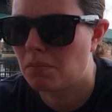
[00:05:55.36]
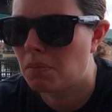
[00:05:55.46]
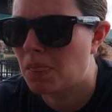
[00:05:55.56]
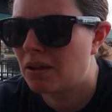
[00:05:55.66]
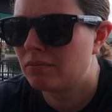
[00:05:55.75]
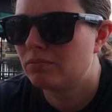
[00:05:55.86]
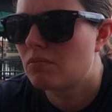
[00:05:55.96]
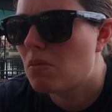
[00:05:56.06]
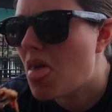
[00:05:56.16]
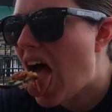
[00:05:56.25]
Ah, so
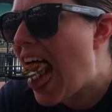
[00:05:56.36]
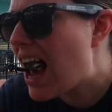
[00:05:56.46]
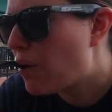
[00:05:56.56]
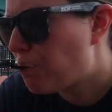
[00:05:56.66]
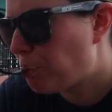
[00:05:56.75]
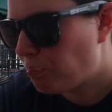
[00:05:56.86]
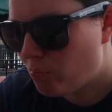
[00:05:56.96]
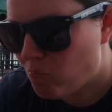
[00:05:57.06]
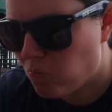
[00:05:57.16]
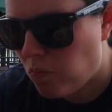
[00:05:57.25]
you get
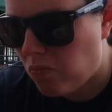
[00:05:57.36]
accused